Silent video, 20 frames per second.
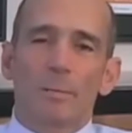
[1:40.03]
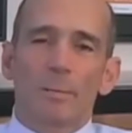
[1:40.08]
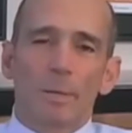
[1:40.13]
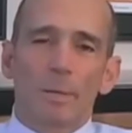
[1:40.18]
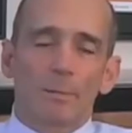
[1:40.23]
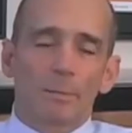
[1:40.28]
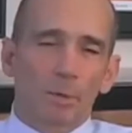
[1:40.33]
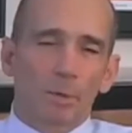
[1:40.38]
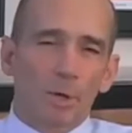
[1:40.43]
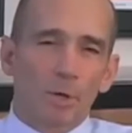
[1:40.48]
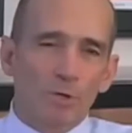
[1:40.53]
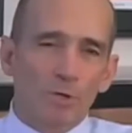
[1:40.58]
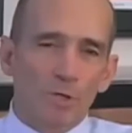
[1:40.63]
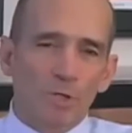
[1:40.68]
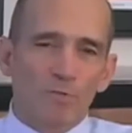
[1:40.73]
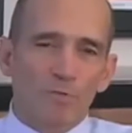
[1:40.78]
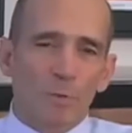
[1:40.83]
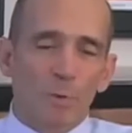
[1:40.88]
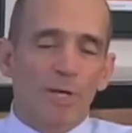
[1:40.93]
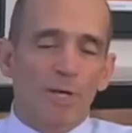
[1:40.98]

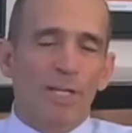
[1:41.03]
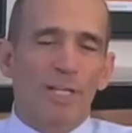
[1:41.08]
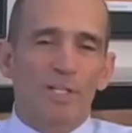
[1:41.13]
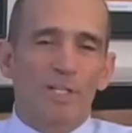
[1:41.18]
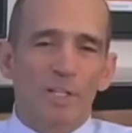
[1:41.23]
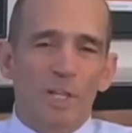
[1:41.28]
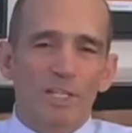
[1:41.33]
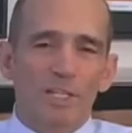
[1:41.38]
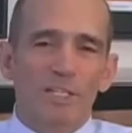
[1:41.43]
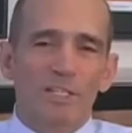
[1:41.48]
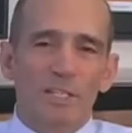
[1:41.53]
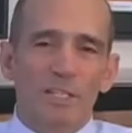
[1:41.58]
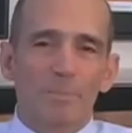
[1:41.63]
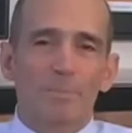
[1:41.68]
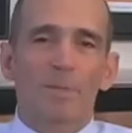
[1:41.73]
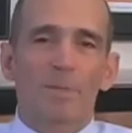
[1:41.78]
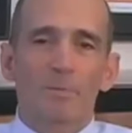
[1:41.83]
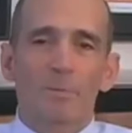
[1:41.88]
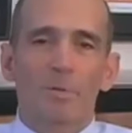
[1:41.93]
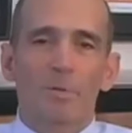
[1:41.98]
approaches for it, it just
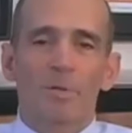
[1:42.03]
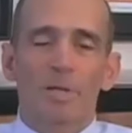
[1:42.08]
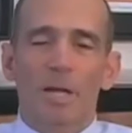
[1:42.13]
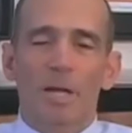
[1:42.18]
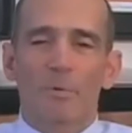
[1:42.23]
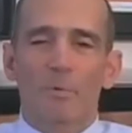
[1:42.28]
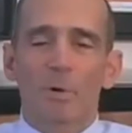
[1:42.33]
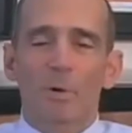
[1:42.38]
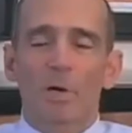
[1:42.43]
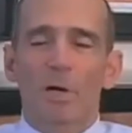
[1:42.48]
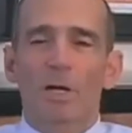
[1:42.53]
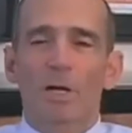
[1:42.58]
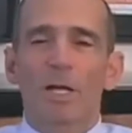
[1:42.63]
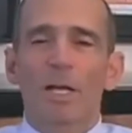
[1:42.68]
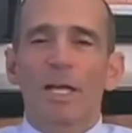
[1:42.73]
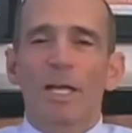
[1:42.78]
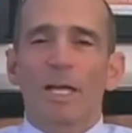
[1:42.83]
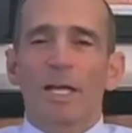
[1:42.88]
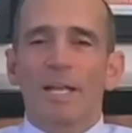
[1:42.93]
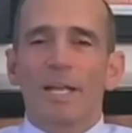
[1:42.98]
simply will not work.
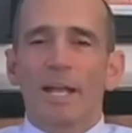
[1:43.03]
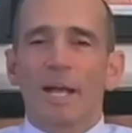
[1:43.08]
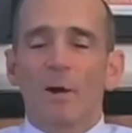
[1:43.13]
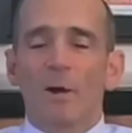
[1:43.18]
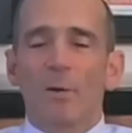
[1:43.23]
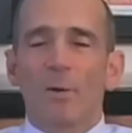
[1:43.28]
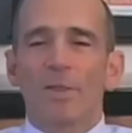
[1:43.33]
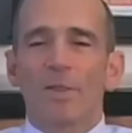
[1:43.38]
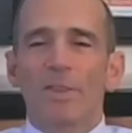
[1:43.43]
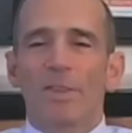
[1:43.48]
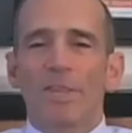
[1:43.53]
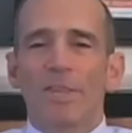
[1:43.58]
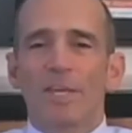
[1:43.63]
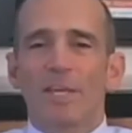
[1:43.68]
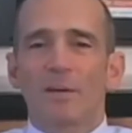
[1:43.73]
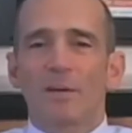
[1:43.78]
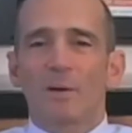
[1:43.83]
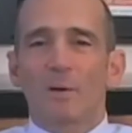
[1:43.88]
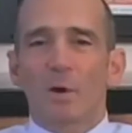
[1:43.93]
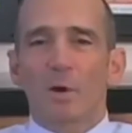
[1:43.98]
Now,
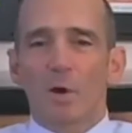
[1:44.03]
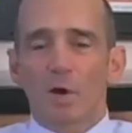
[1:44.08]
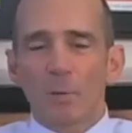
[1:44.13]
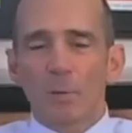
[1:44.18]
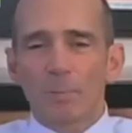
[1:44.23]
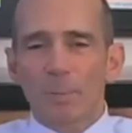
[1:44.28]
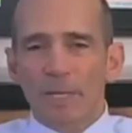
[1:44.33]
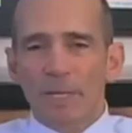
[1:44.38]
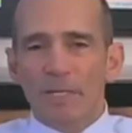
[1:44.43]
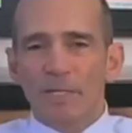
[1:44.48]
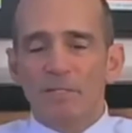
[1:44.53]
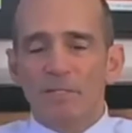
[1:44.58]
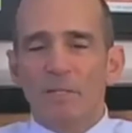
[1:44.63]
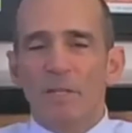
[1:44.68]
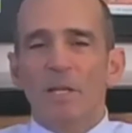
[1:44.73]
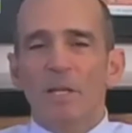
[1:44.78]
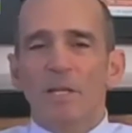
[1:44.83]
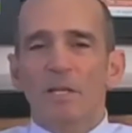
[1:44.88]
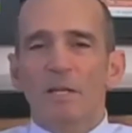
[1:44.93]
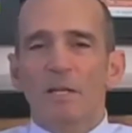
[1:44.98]
the herpes
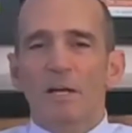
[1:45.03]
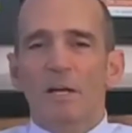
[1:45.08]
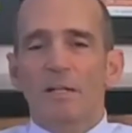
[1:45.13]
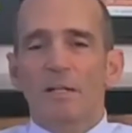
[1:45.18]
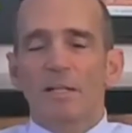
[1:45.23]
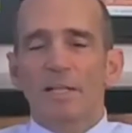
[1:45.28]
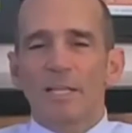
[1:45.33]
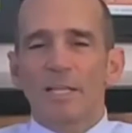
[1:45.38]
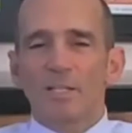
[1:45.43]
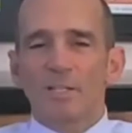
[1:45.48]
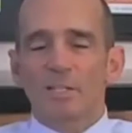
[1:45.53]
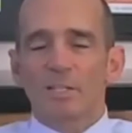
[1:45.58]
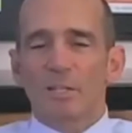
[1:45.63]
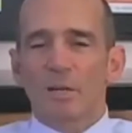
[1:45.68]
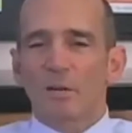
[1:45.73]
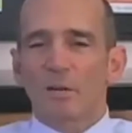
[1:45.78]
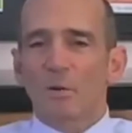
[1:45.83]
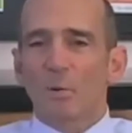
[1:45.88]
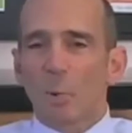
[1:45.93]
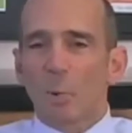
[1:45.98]
lesions
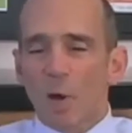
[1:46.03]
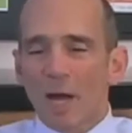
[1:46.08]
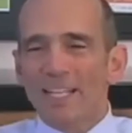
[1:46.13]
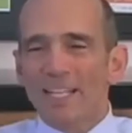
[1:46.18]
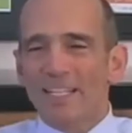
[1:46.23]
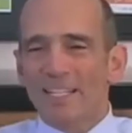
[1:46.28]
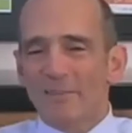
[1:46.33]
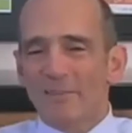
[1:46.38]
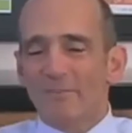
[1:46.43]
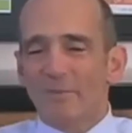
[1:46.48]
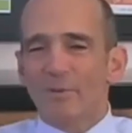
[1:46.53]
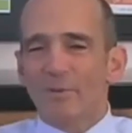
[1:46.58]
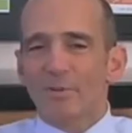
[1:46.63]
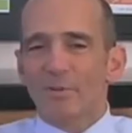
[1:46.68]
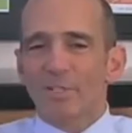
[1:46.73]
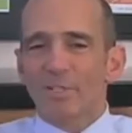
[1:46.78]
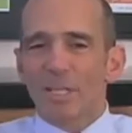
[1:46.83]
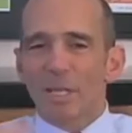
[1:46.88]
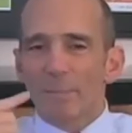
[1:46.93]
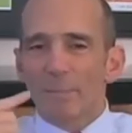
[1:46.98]
are quite different.
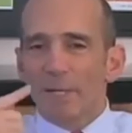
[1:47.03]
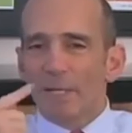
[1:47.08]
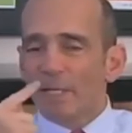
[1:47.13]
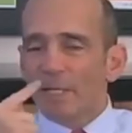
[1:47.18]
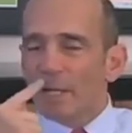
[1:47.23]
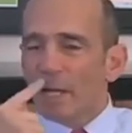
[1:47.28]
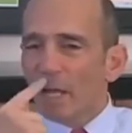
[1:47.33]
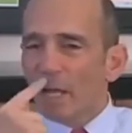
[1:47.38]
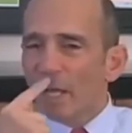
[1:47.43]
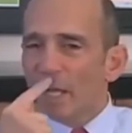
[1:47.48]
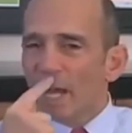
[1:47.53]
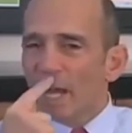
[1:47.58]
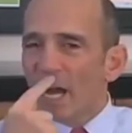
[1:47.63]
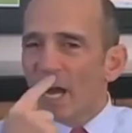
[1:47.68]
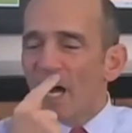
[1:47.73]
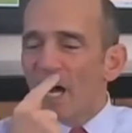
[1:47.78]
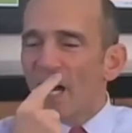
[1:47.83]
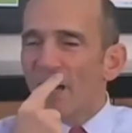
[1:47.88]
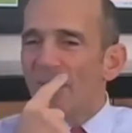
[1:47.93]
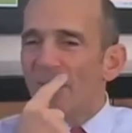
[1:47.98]
They're typically
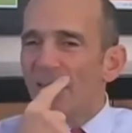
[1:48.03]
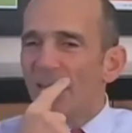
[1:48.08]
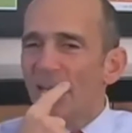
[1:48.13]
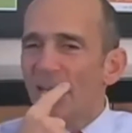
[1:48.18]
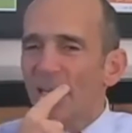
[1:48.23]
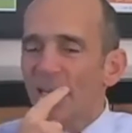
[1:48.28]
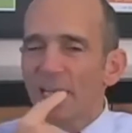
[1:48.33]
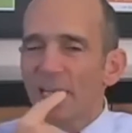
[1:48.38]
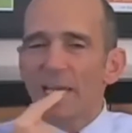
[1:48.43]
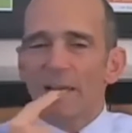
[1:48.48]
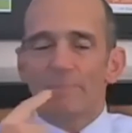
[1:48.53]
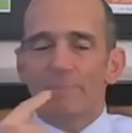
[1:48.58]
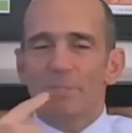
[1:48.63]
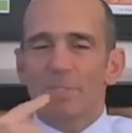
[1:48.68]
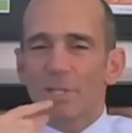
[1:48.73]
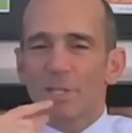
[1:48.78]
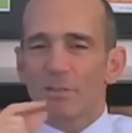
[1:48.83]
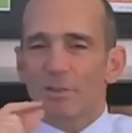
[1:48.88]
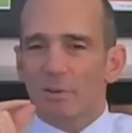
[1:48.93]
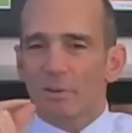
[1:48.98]
on the
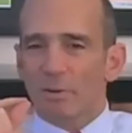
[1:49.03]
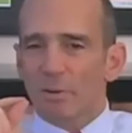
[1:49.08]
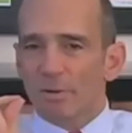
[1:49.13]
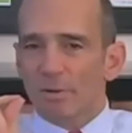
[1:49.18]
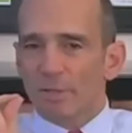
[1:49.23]
lips, and they're